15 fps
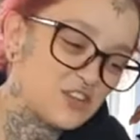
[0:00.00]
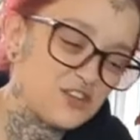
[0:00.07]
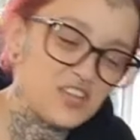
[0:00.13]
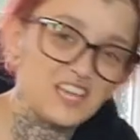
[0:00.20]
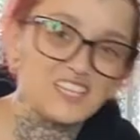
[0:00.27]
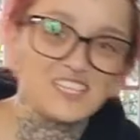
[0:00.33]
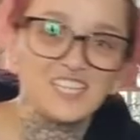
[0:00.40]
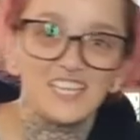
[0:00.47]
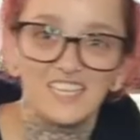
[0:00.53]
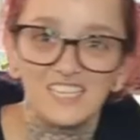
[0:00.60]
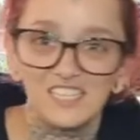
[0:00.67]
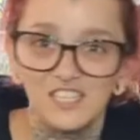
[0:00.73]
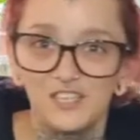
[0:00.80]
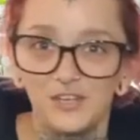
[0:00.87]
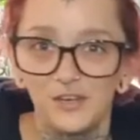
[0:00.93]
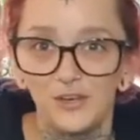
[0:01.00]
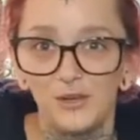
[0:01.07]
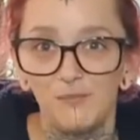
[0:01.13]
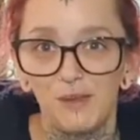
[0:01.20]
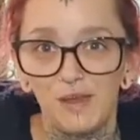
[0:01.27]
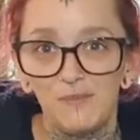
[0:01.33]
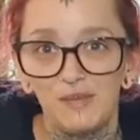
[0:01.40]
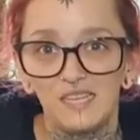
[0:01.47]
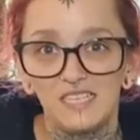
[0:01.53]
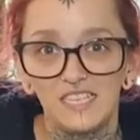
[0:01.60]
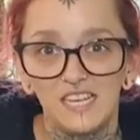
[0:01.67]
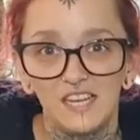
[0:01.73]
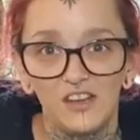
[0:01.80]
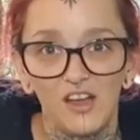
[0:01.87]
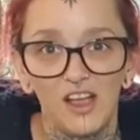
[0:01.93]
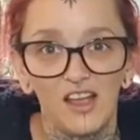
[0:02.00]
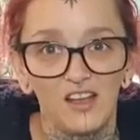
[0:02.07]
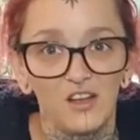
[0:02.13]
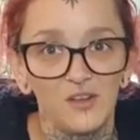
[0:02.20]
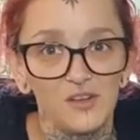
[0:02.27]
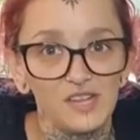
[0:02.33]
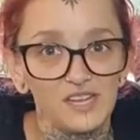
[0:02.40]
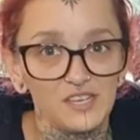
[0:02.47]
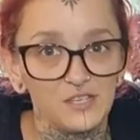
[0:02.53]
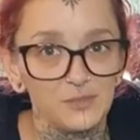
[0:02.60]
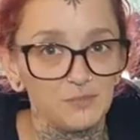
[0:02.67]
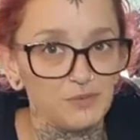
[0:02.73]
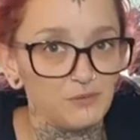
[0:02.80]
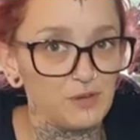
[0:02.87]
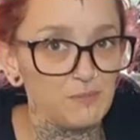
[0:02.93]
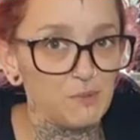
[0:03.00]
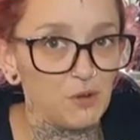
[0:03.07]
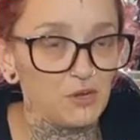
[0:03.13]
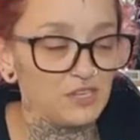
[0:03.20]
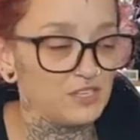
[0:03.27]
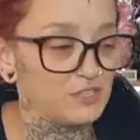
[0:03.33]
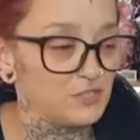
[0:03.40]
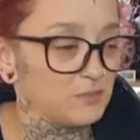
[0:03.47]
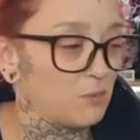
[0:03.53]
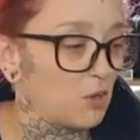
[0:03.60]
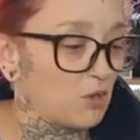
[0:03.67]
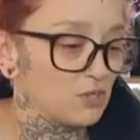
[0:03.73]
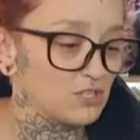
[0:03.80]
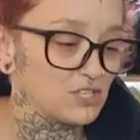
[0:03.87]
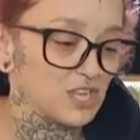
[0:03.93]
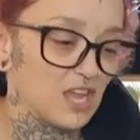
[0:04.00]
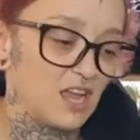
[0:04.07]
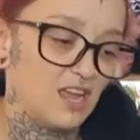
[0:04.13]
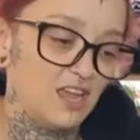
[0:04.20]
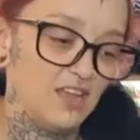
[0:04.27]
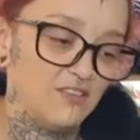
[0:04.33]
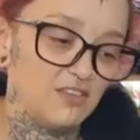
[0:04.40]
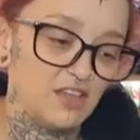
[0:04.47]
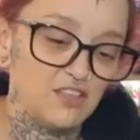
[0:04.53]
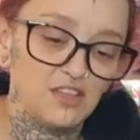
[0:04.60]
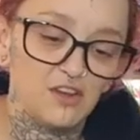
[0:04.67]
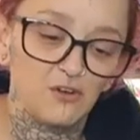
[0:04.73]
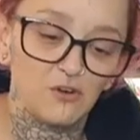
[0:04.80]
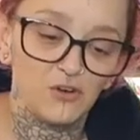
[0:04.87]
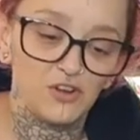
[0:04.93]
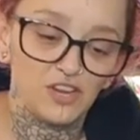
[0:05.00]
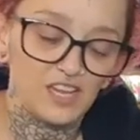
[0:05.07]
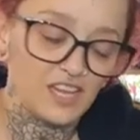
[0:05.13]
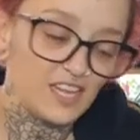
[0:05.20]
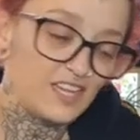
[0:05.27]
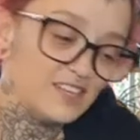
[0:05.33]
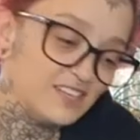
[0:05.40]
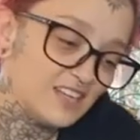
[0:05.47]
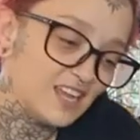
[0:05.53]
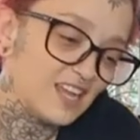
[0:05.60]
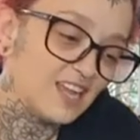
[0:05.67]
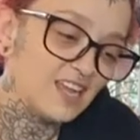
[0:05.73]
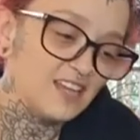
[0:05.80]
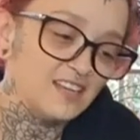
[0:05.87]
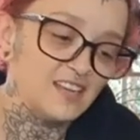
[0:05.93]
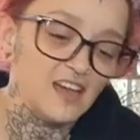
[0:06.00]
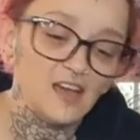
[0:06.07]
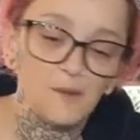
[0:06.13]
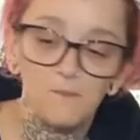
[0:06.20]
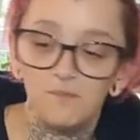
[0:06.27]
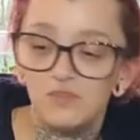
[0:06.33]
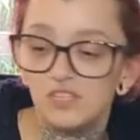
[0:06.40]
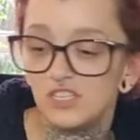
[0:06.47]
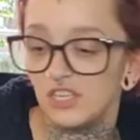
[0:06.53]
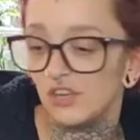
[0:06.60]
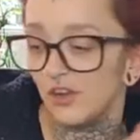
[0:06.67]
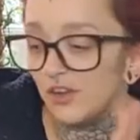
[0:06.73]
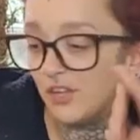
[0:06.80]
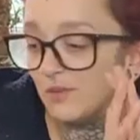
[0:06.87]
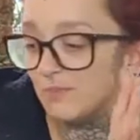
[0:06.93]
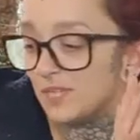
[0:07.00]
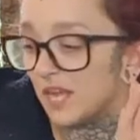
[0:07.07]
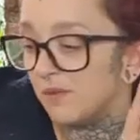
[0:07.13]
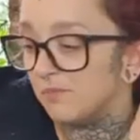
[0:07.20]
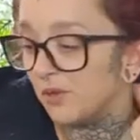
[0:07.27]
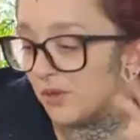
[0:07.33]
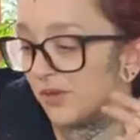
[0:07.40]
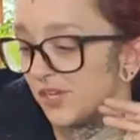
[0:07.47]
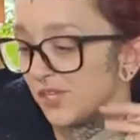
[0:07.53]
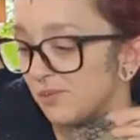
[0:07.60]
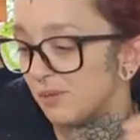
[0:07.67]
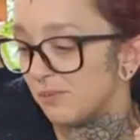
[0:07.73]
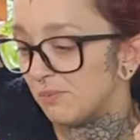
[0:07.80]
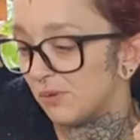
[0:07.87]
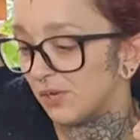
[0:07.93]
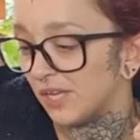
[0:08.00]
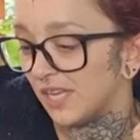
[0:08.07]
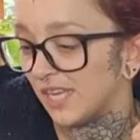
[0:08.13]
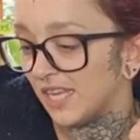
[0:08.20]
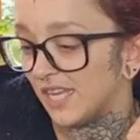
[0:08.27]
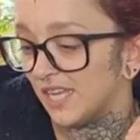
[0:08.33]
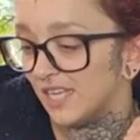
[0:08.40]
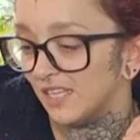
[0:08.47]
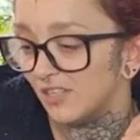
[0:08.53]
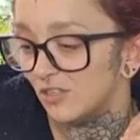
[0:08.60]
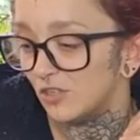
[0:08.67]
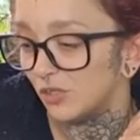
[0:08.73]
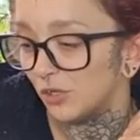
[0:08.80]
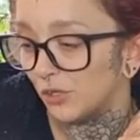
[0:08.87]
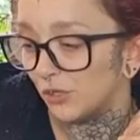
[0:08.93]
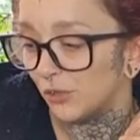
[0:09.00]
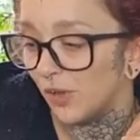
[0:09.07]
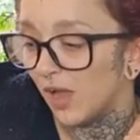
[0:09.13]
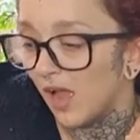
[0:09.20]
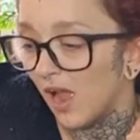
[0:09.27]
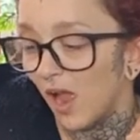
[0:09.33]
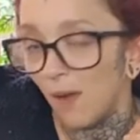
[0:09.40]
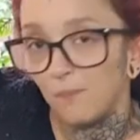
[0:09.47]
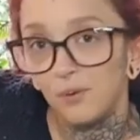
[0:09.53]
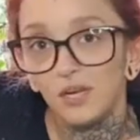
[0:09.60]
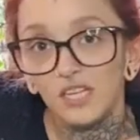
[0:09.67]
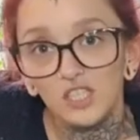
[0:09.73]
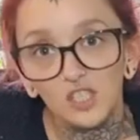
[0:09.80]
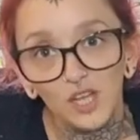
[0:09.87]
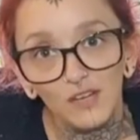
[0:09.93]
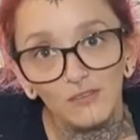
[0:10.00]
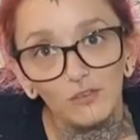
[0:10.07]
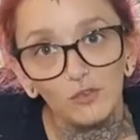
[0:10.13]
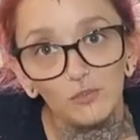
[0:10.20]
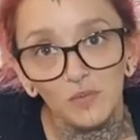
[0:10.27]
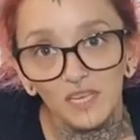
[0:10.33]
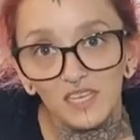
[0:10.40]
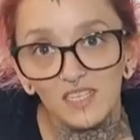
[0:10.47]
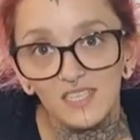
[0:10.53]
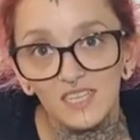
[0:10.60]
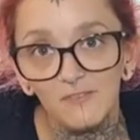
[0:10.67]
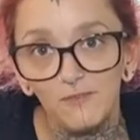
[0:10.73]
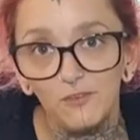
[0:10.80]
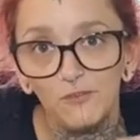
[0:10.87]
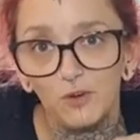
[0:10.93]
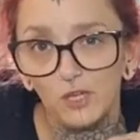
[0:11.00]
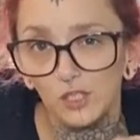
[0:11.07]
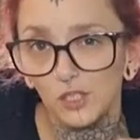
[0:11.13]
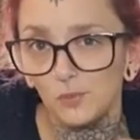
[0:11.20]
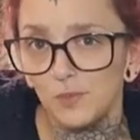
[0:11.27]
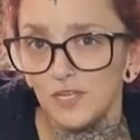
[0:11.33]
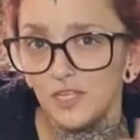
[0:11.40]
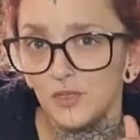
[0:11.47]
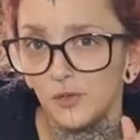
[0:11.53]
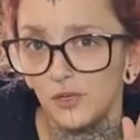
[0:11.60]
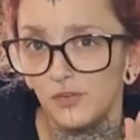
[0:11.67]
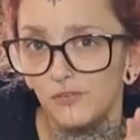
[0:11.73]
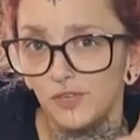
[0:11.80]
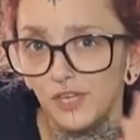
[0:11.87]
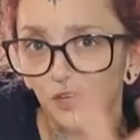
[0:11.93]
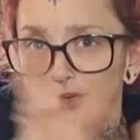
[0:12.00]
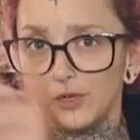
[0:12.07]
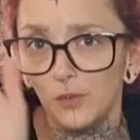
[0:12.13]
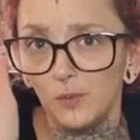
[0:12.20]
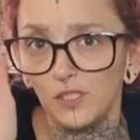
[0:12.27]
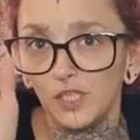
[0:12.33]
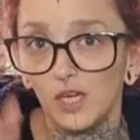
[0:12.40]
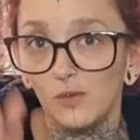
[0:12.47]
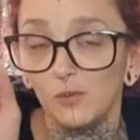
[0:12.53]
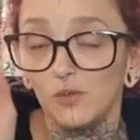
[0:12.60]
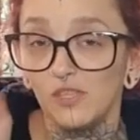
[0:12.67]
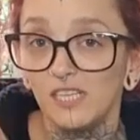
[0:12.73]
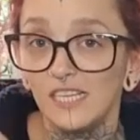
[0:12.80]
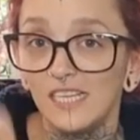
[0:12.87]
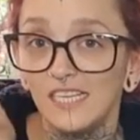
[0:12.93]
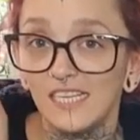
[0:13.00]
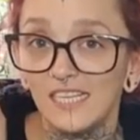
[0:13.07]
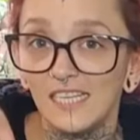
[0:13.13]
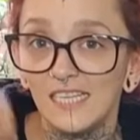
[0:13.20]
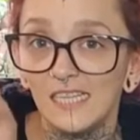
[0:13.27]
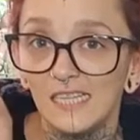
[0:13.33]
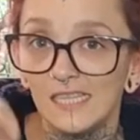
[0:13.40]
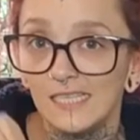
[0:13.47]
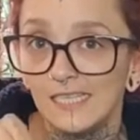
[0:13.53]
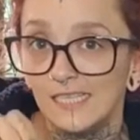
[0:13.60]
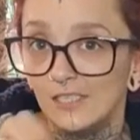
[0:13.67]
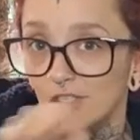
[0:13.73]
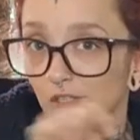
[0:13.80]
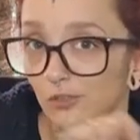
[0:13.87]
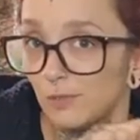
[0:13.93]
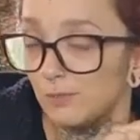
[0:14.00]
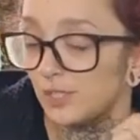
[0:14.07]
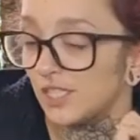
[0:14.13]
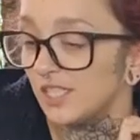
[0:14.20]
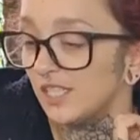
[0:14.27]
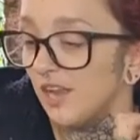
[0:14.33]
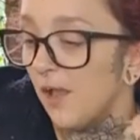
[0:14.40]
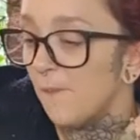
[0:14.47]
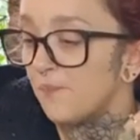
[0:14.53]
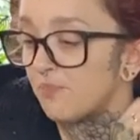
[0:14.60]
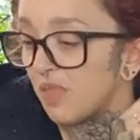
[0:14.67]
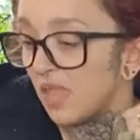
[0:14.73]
so yes, these two babies here are going to be repot into the pots that they're already in and um, the syngoniums I'm going to be putting into a pretty general mix. If you've watched my soil video, which I will link in the description,